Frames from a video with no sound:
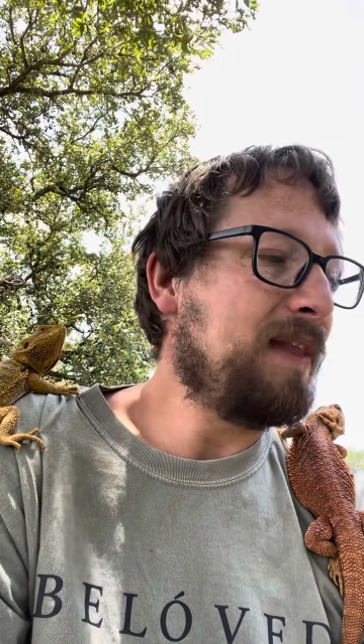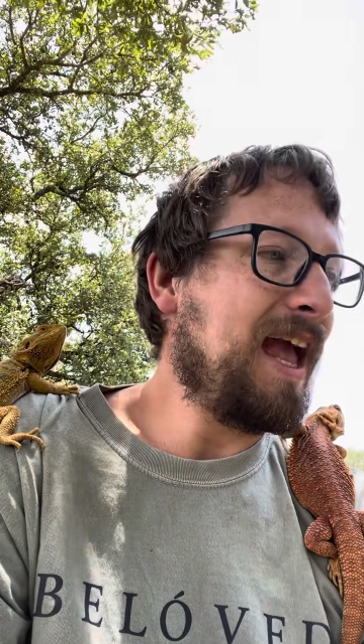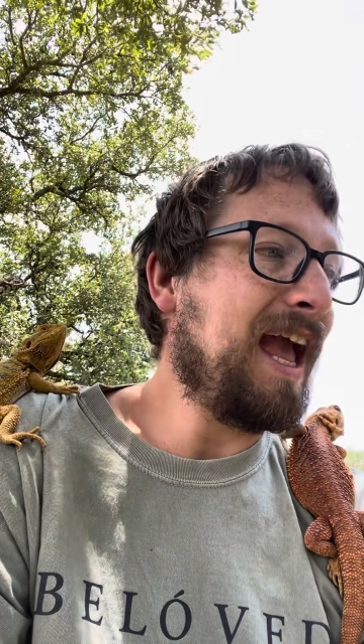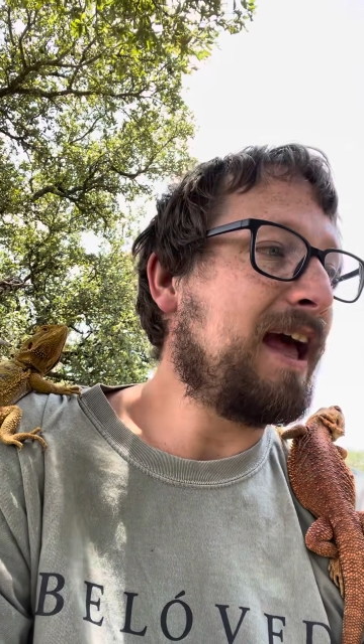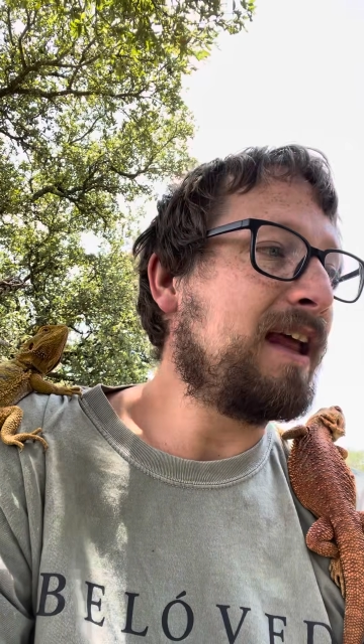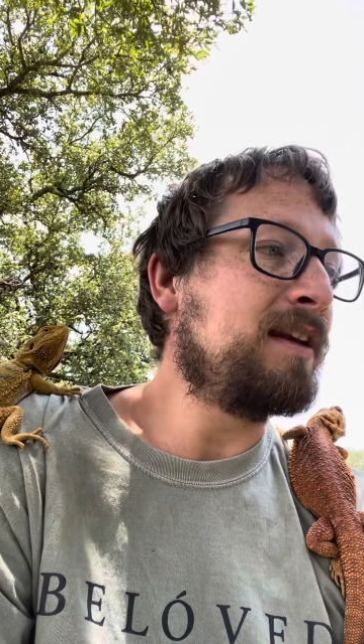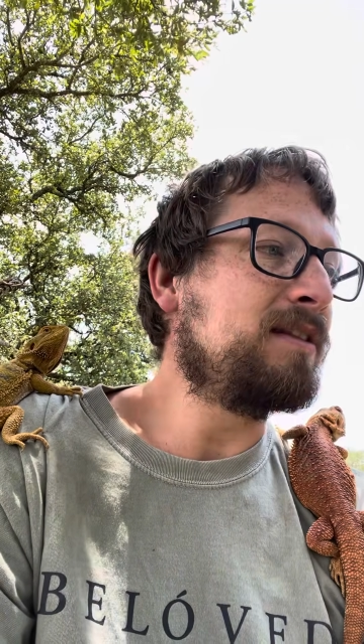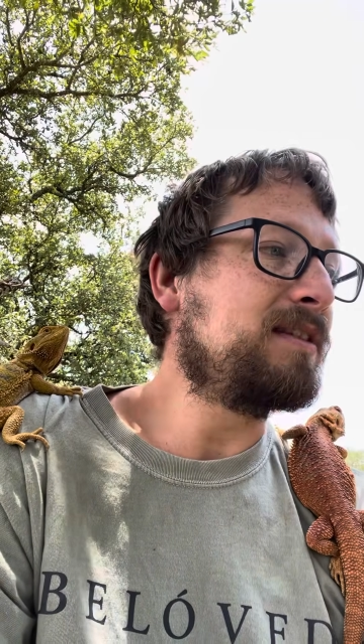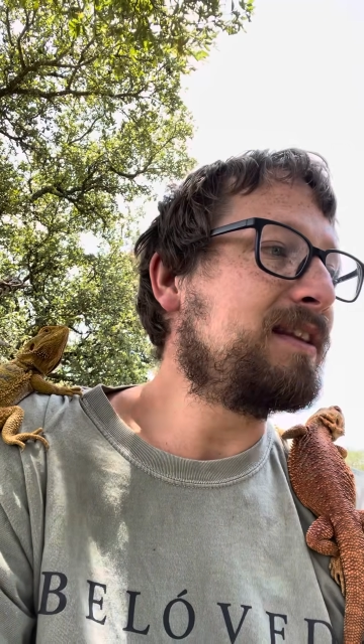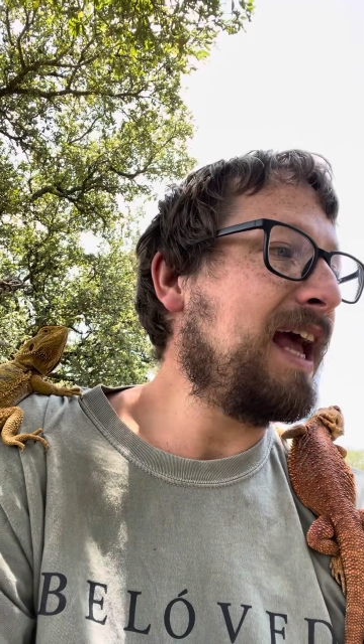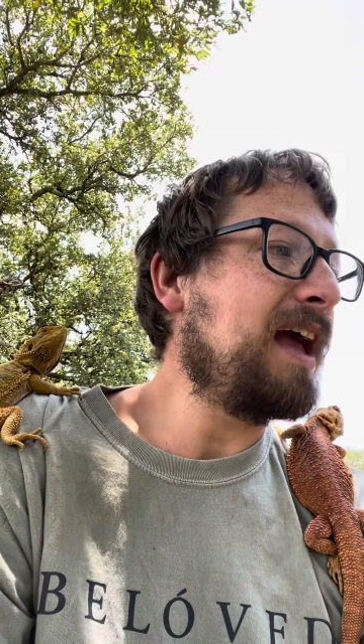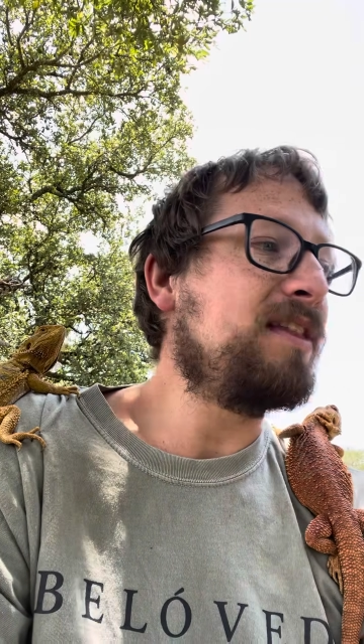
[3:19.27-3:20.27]
And
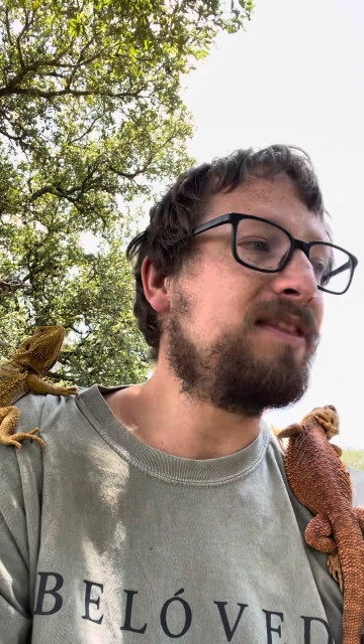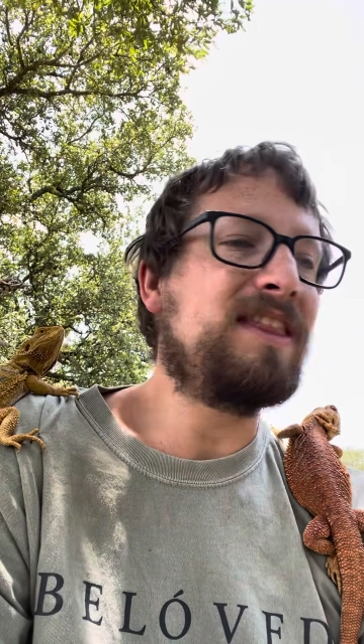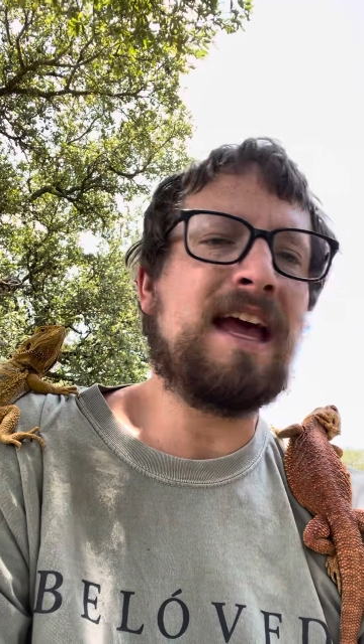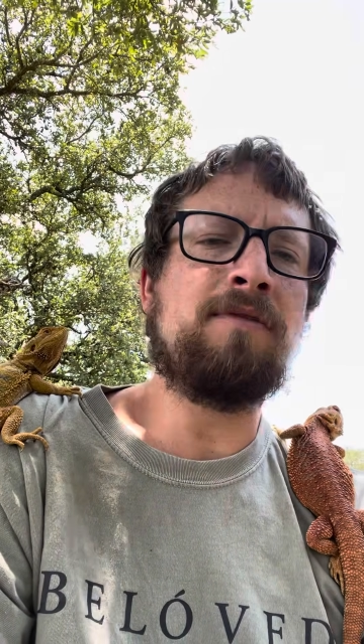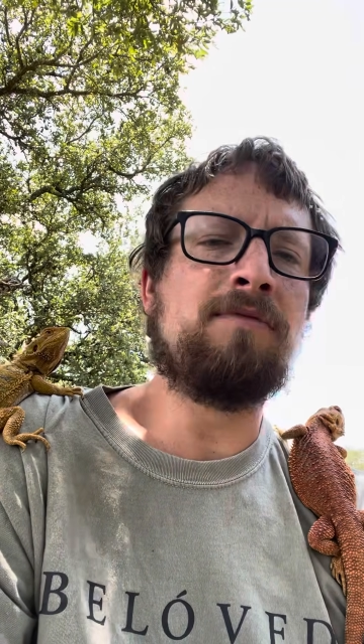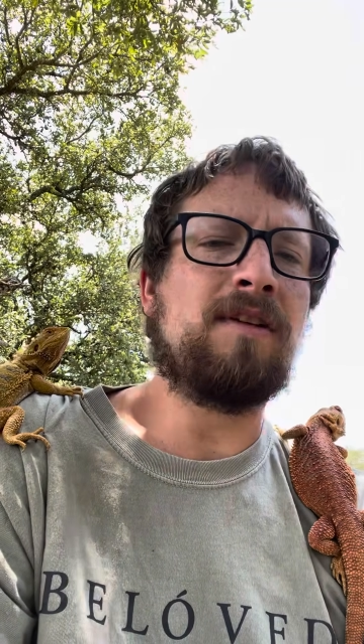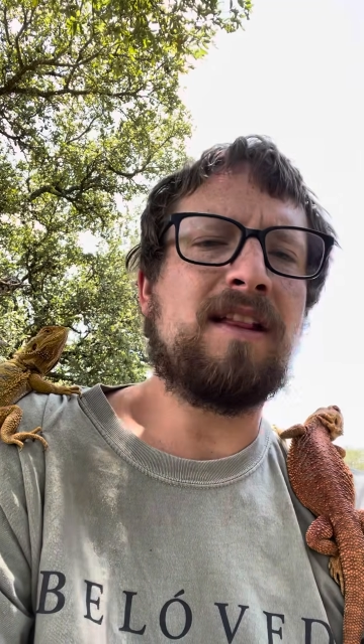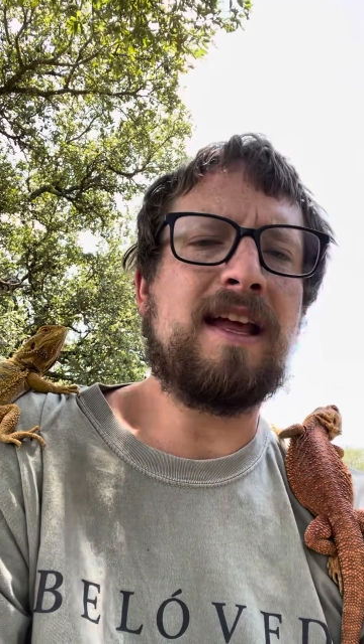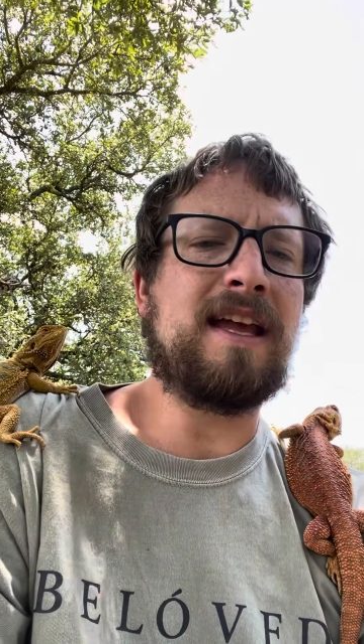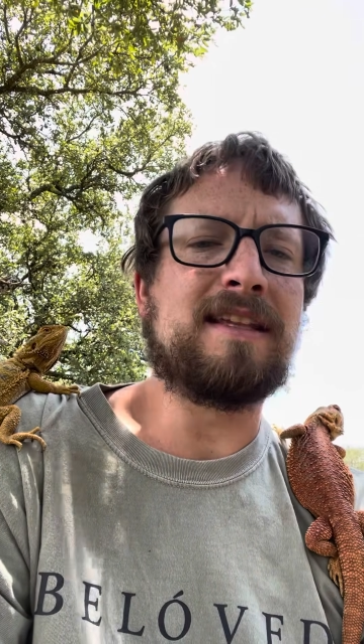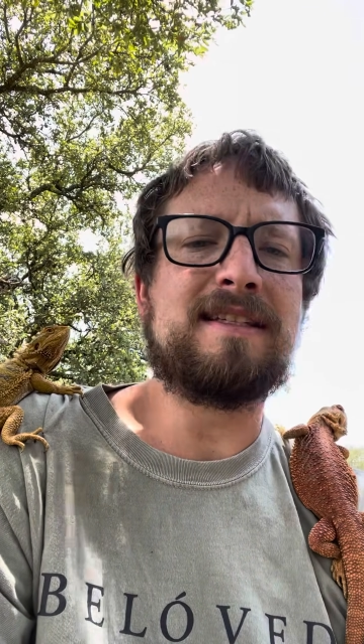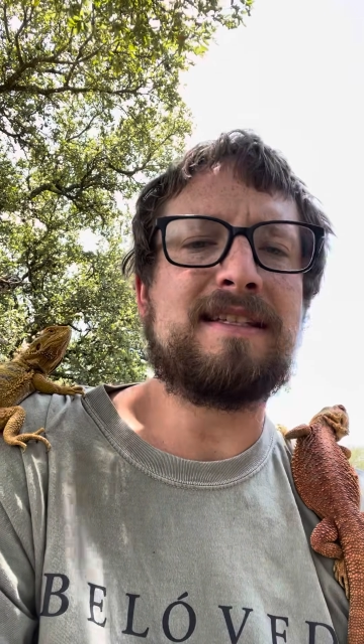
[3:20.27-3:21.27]
they really
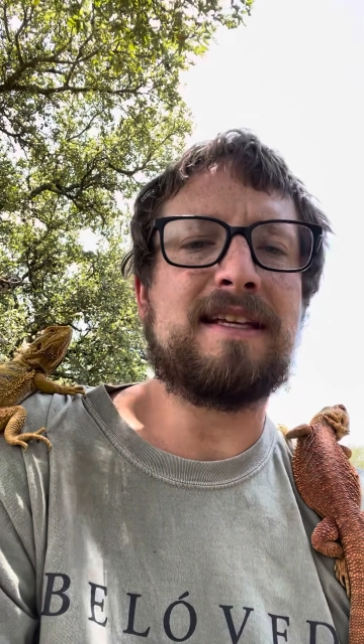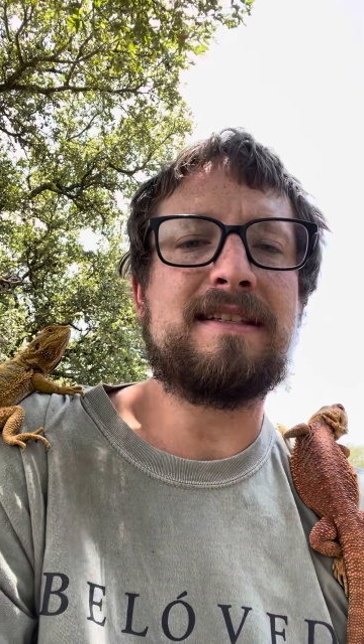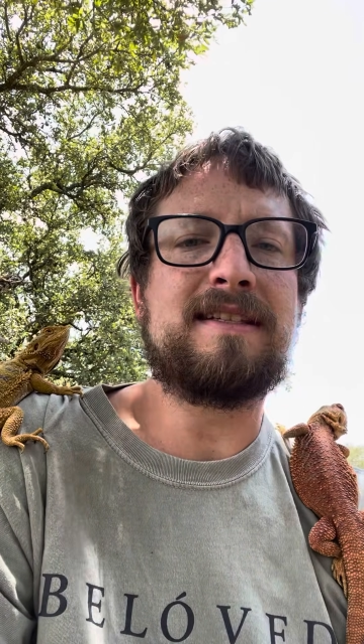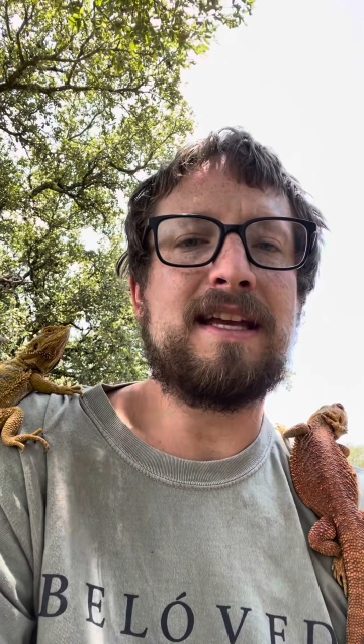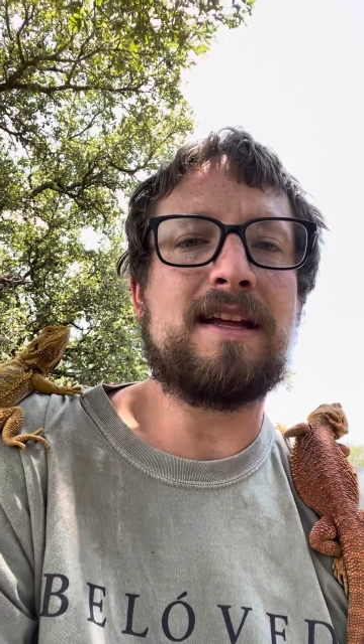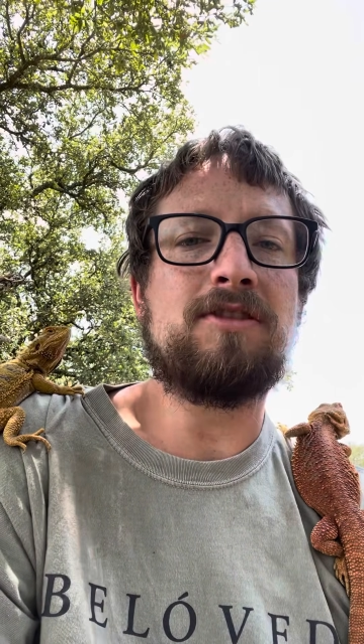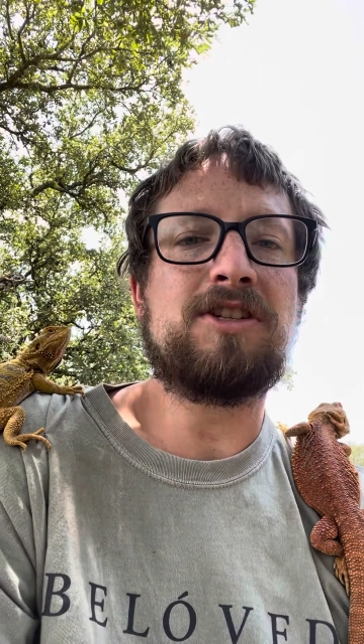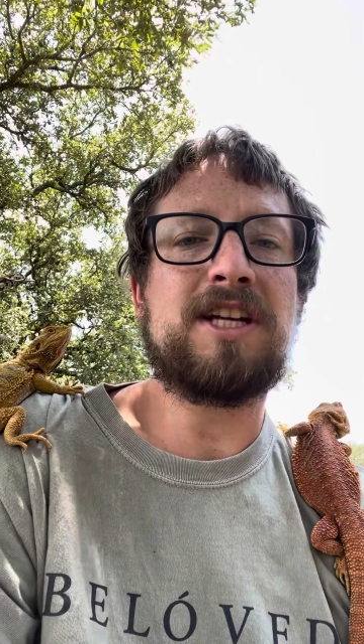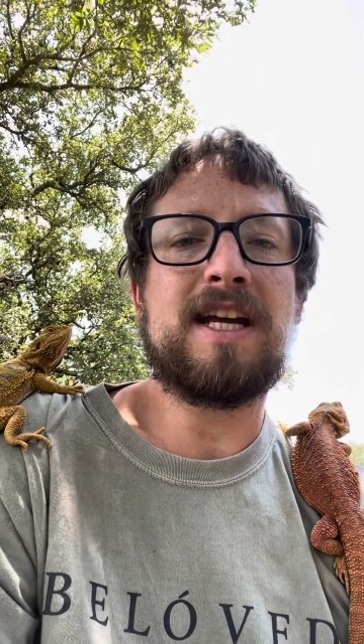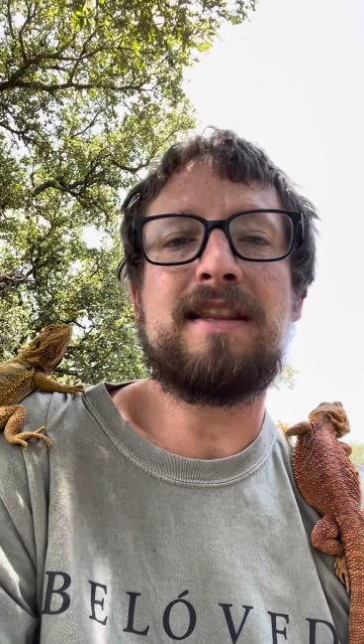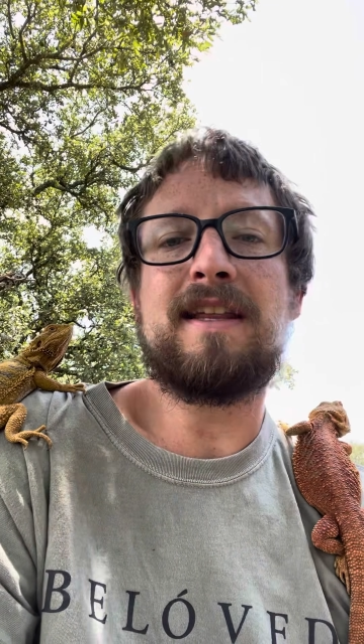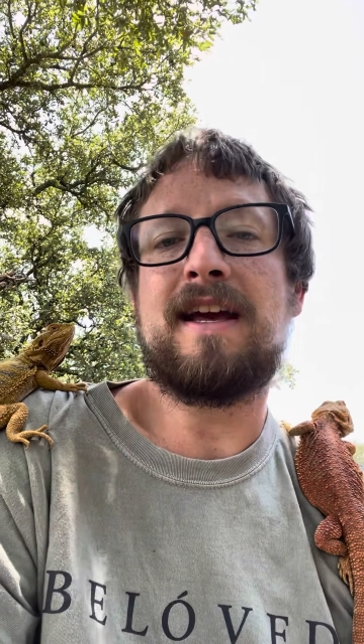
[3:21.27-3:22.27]
can sense the
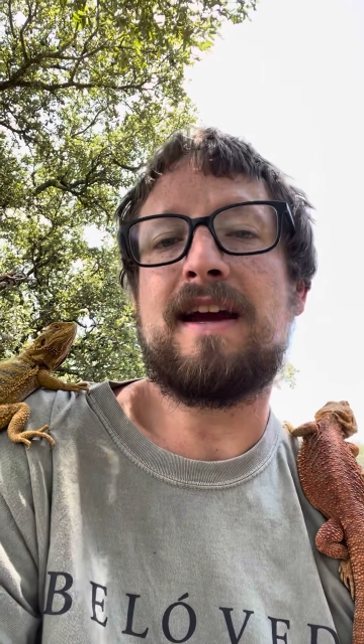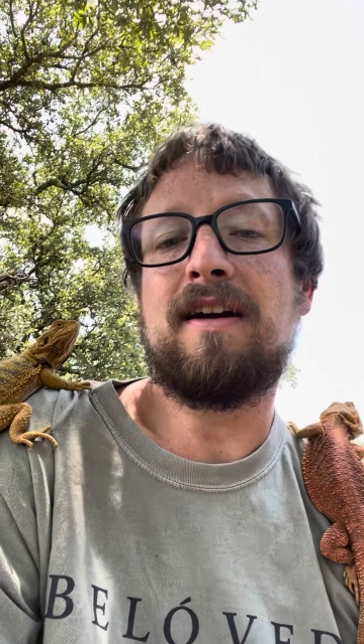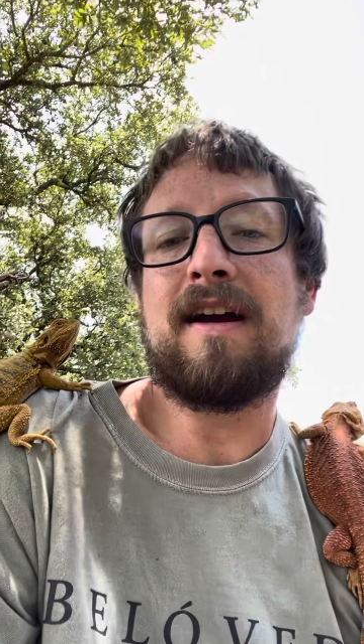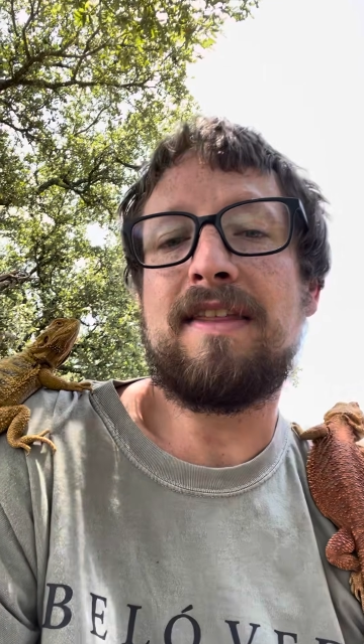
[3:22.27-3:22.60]
energy in the air,